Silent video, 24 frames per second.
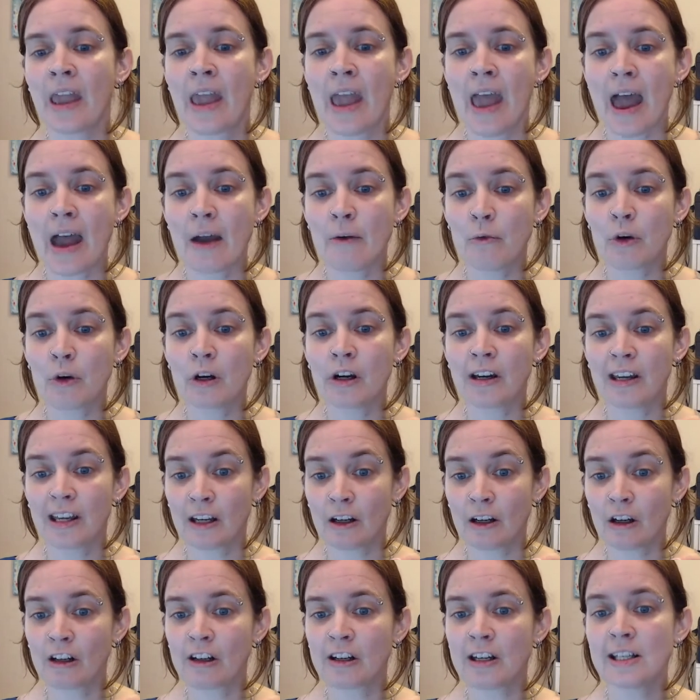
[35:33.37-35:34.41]
and we're
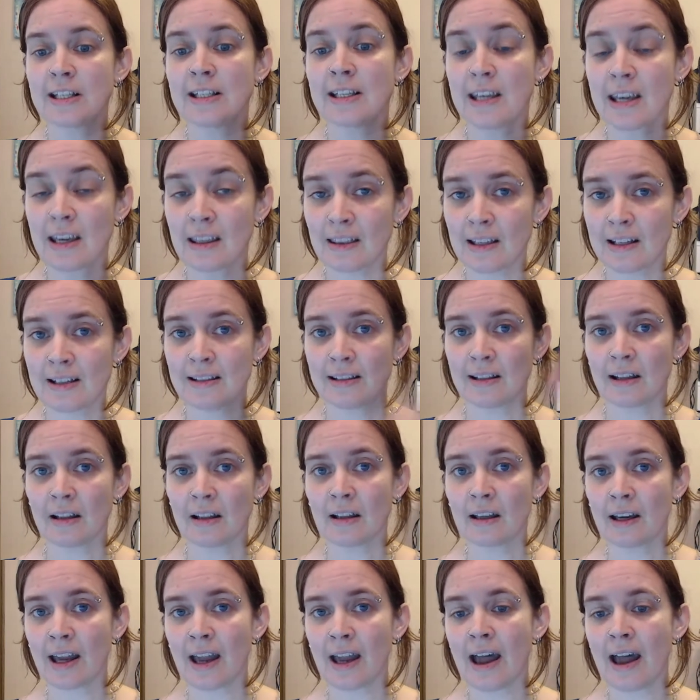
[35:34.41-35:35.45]
increasing the
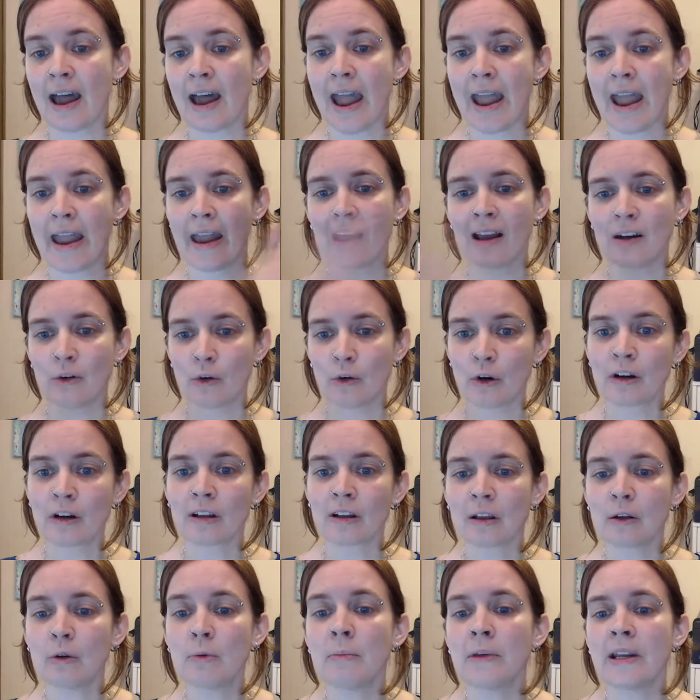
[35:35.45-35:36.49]
silica and or
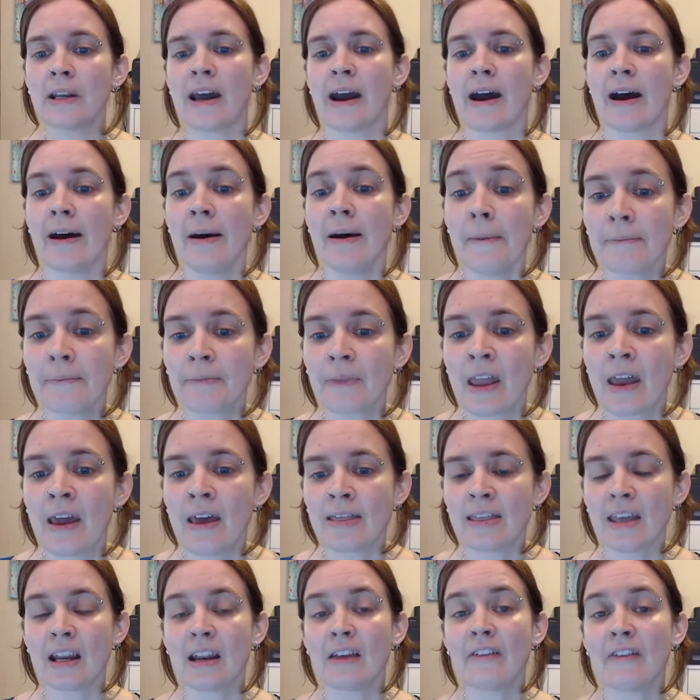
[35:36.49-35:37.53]
alumina,
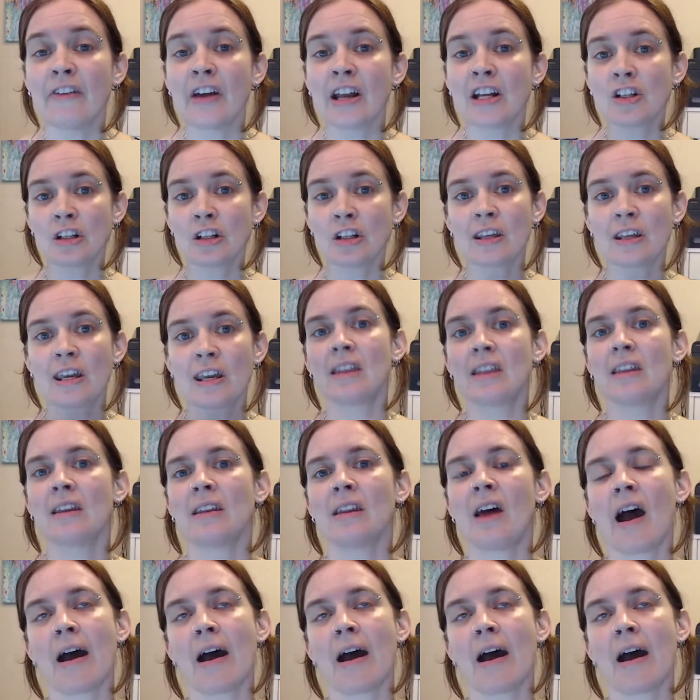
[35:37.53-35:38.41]
then eventually